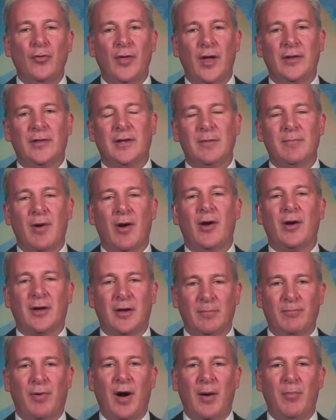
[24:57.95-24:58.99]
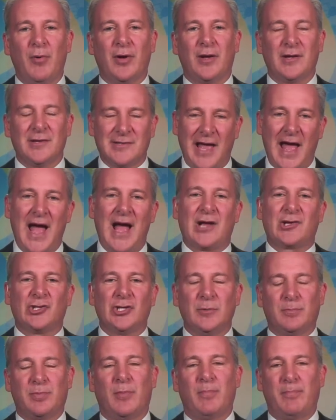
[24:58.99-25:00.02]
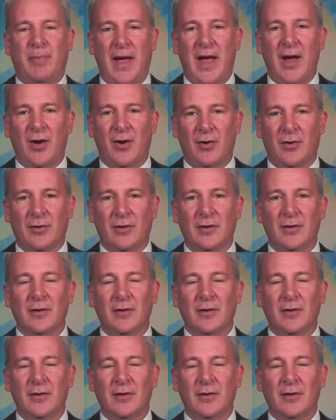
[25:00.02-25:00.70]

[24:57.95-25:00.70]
that the American public is actually prepared